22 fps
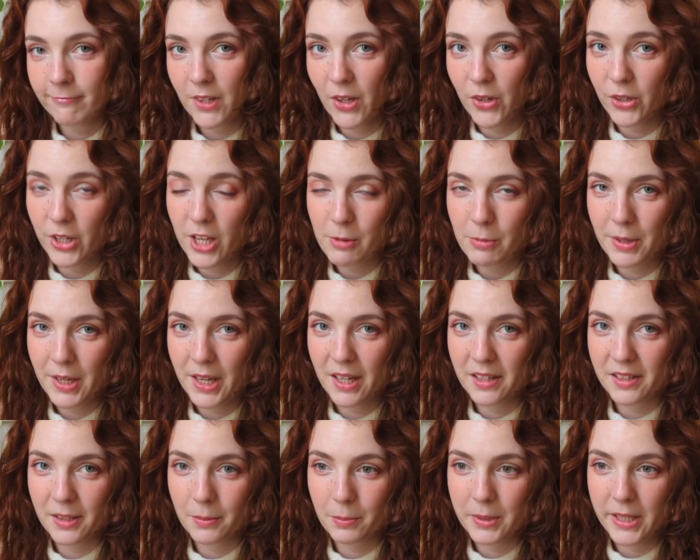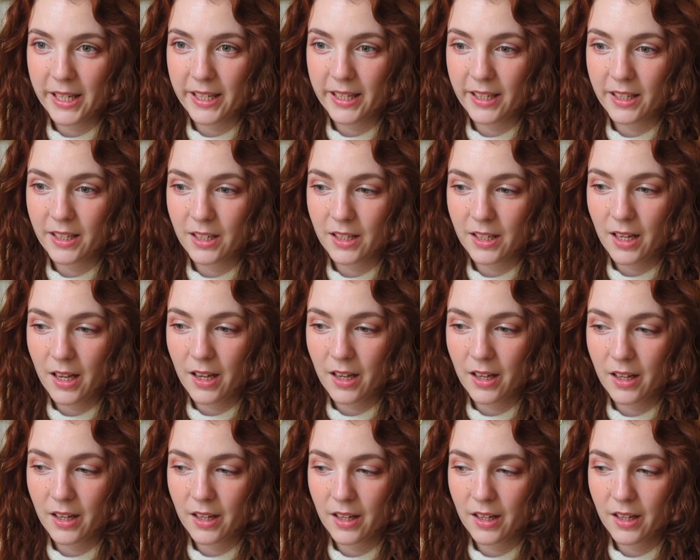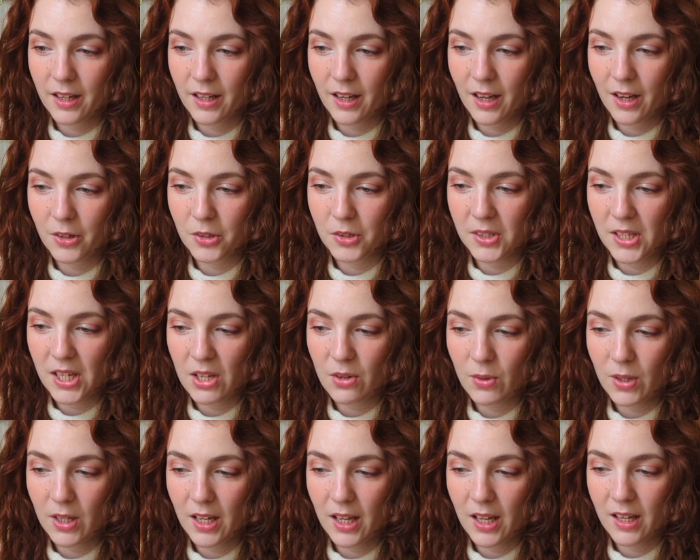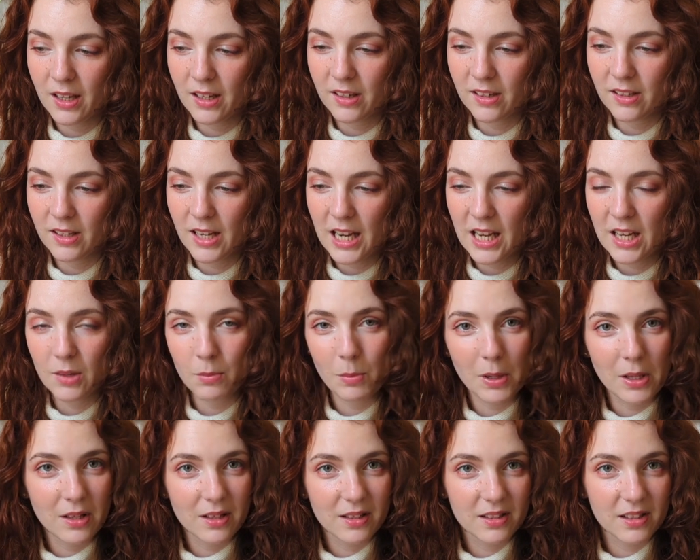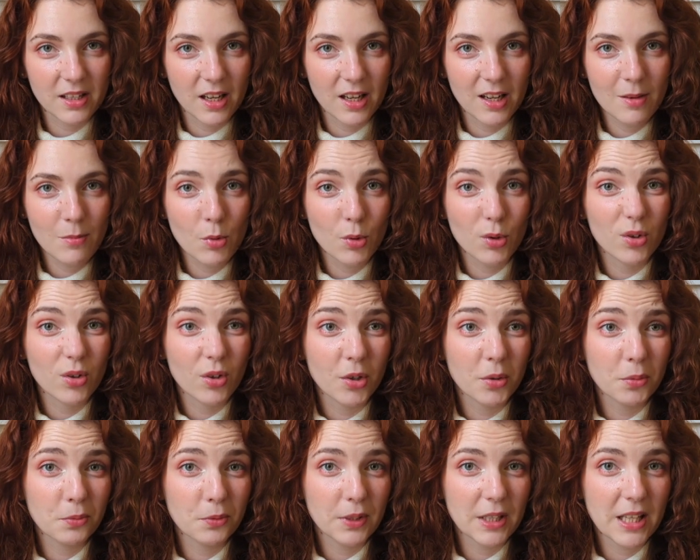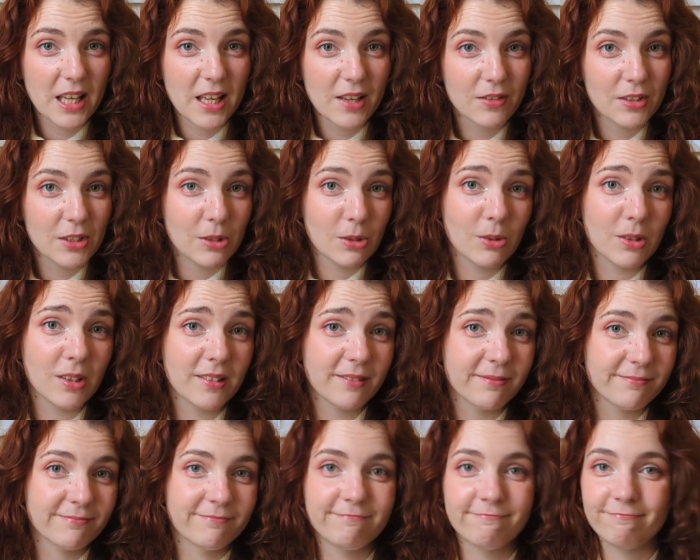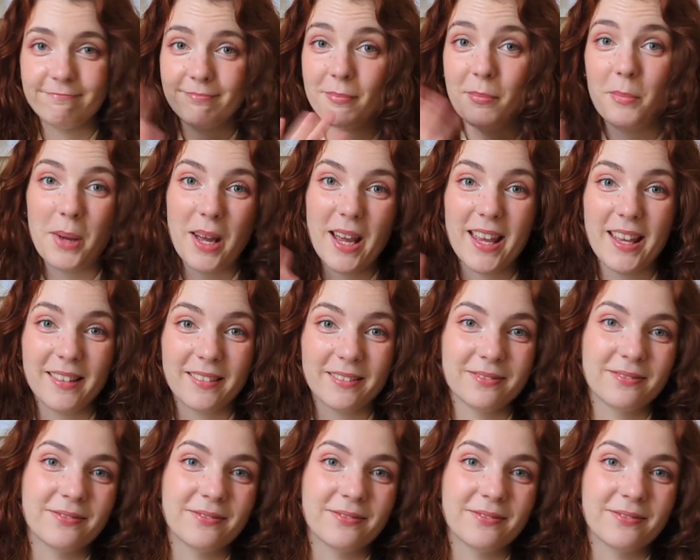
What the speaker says: I'll keep you guys updated. I'll see you again in a month's time or hopefully even sooner. Bye.